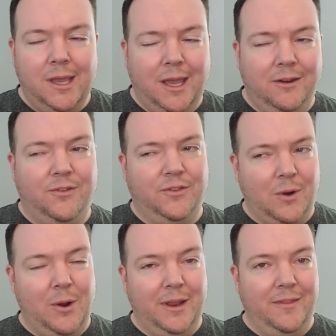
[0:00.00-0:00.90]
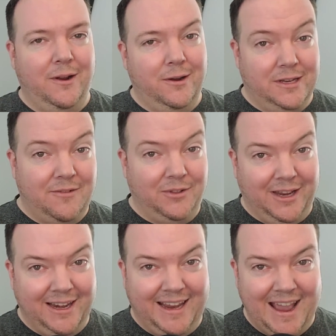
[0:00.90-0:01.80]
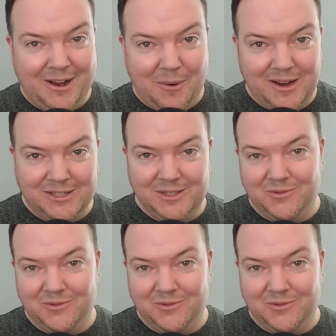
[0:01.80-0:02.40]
And if you throw it in there, you're definitely going to get questions